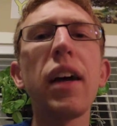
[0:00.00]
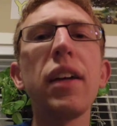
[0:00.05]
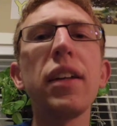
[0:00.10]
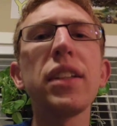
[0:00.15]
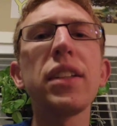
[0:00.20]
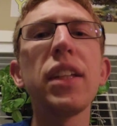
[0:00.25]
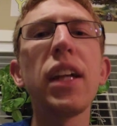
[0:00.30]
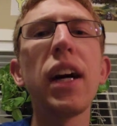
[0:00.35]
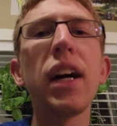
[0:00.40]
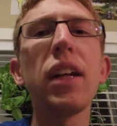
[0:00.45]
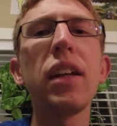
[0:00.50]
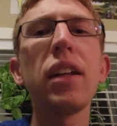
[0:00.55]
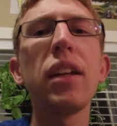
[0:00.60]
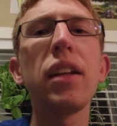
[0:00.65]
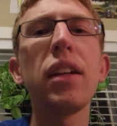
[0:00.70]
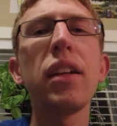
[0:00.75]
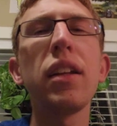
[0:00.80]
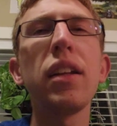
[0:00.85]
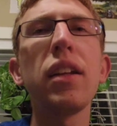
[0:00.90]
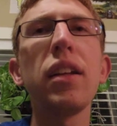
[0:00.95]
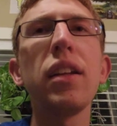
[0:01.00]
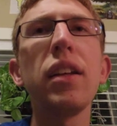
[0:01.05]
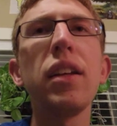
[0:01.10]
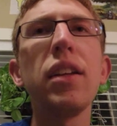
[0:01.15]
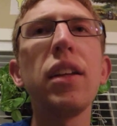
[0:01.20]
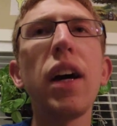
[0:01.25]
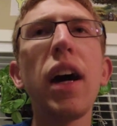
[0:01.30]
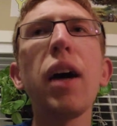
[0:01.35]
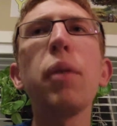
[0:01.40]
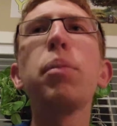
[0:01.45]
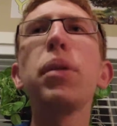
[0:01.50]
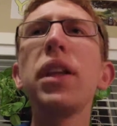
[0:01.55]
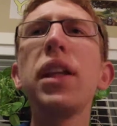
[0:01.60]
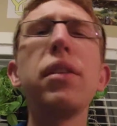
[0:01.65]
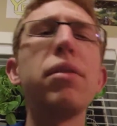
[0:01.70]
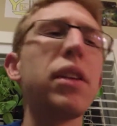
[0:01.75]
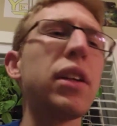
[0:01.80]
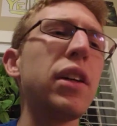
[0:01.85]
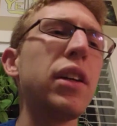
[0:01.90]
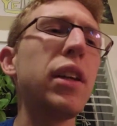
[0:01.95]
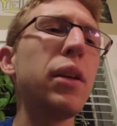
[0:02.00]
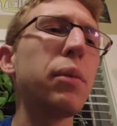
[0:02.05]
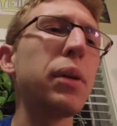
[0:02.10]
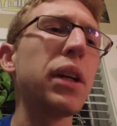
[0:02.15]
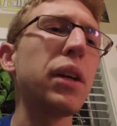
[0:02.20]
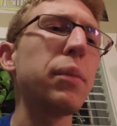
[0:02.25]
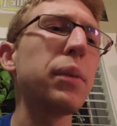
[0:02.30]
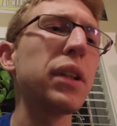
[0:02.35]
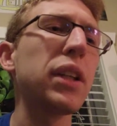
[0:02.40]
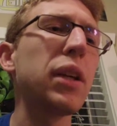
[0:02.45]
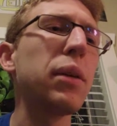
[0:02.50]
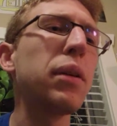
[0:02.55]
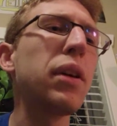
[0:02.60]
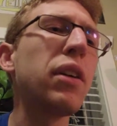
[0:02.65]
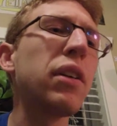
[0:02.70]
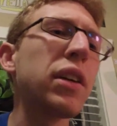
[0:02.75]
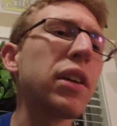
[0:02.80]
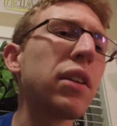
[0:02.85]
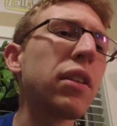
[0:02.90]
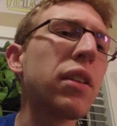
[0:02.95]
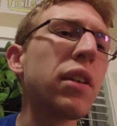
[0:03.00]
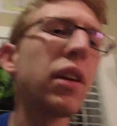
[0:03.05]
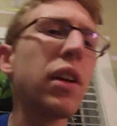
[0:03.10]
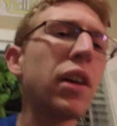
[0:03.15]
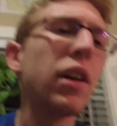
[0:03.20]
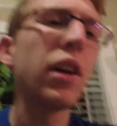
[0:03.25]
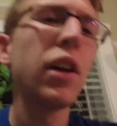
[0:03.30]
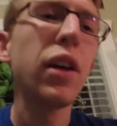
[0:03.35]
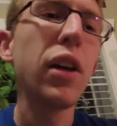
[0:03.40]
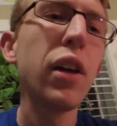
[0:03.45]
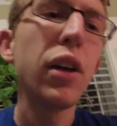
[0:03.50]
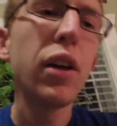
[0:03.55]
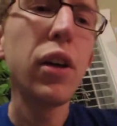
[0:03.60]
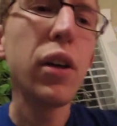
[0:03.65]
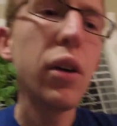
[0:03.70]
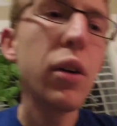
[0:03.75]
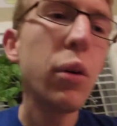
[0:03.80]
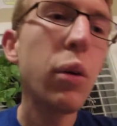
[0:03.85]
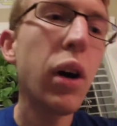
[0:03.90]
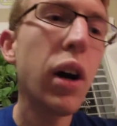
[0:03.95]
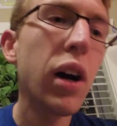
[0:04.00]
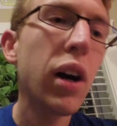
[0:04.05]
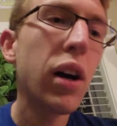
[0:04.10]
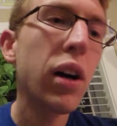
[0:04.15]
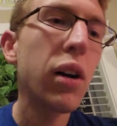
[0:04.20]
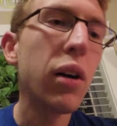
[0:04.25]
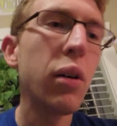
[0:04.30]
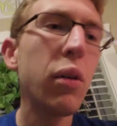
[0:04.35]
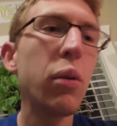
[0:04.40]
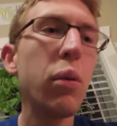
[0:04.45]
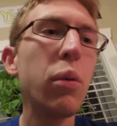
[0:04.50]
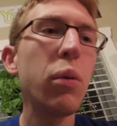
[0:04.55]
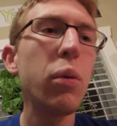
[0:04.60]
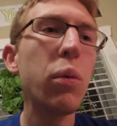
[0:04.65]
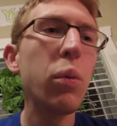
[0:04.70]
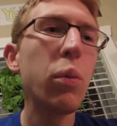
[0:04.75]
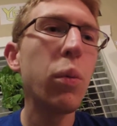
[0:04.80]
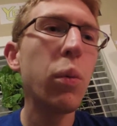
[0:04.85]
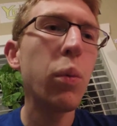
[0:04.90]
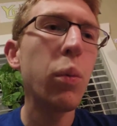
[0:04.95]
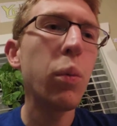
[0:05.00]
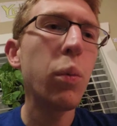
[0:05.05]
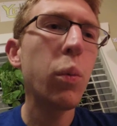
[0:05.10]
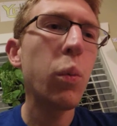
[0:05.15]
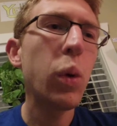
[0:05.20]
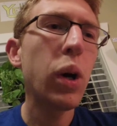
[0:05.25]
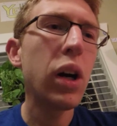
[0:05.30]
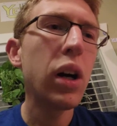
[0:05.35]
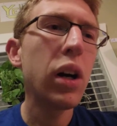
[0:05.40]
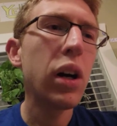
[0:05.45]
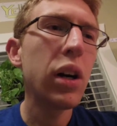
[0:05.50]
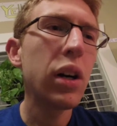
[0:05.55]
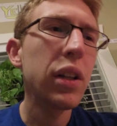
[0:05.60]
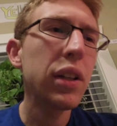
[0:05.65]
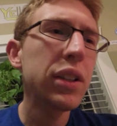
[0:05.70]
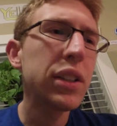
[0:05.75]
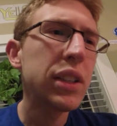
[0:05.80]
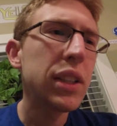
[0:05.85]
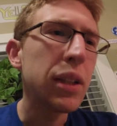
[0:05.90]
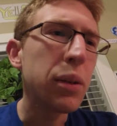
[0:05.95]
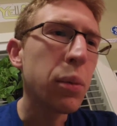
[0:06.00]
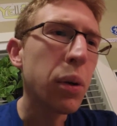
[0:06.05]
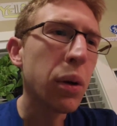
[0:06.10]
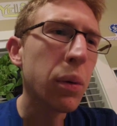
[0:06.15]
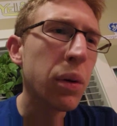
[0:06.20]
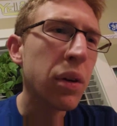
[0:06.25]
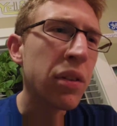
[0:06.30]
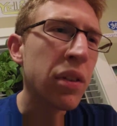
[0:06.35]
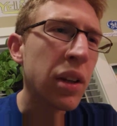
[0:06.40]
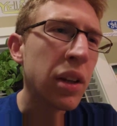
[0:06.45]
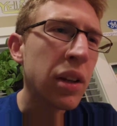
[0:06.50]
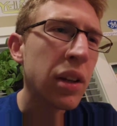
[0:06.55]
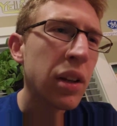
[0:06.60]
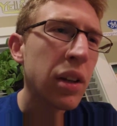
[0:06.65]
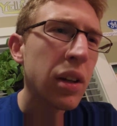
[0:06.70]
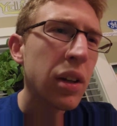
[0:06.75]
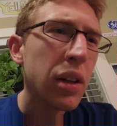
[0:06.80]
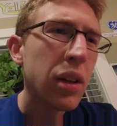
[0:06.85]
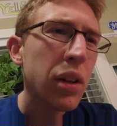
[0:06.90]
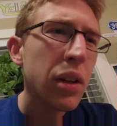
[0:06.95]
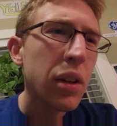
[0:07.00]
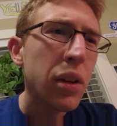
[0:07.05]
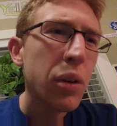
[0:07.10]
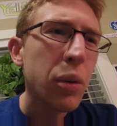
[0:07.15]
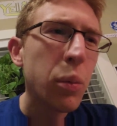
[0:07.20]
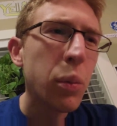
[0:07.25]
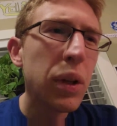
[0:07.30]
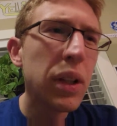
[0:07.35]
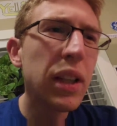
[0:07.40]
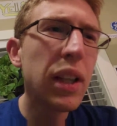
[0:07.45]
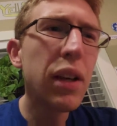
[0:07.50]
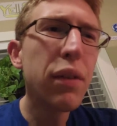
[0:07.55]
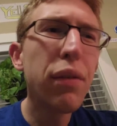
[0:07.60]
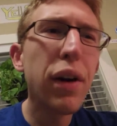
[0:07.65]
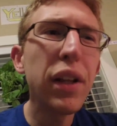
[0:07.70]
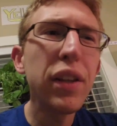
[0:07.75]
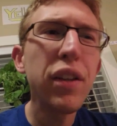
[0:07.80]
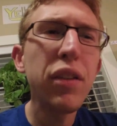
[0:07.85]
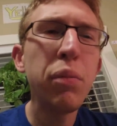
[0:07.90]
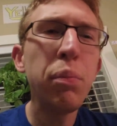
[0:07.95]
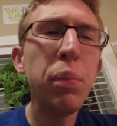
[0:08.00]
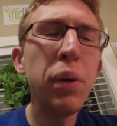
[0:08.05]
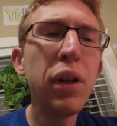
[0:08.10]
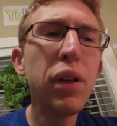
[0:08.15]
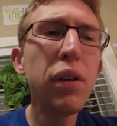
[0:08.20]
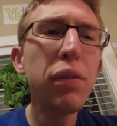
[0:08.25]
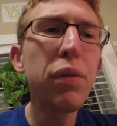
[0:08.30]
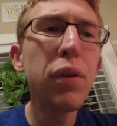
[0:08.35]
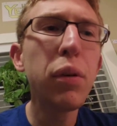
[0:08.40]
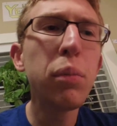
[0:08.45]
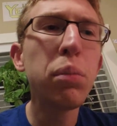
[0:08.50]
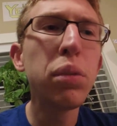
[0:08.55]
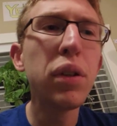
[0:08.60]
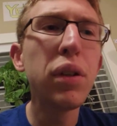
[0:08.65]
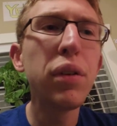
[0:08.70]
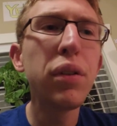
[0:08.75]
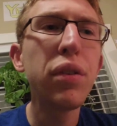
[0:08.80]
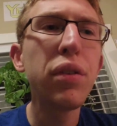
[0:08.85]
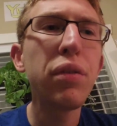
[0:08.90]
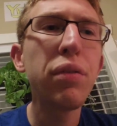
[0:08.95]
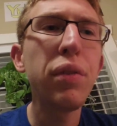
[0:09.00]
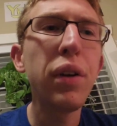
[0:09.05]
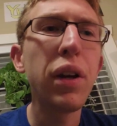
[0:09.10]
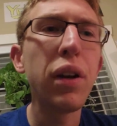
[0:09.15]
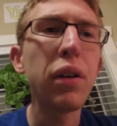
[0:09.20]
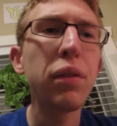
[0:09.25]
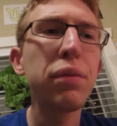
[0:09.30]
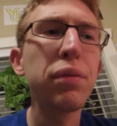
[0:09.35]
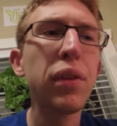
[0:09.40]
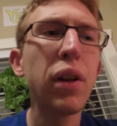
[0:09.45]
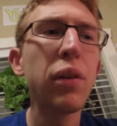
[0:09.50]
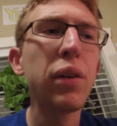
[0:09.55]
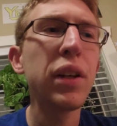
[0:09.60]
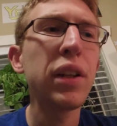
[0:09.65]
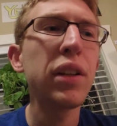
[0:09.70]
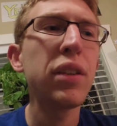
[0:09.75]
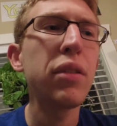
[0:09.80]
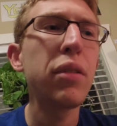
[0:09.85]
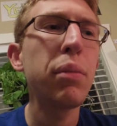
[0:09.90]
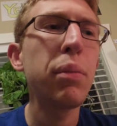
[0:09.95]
it's not, I believe in it. Anyway, I'm going to keep going here. Let's see, where was I? We live on this beautiful blue sphere floating in